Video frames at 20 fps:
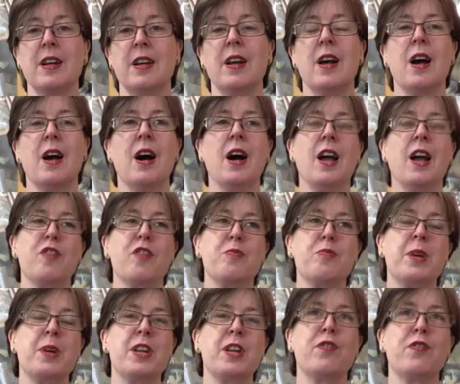I have
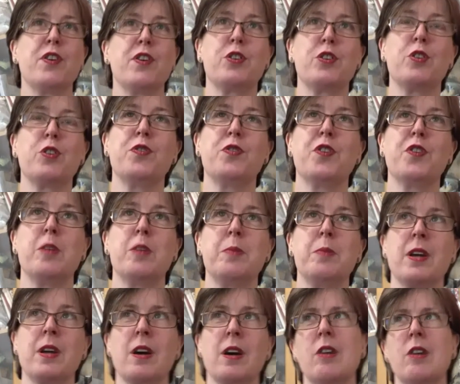many folk who phone me
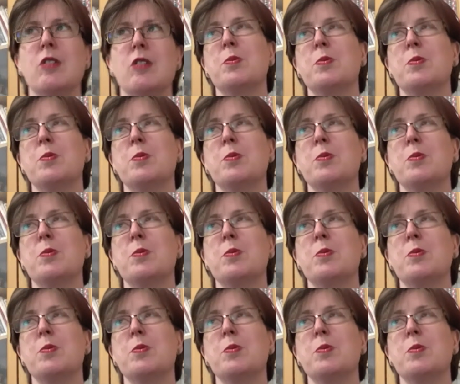and go, oh,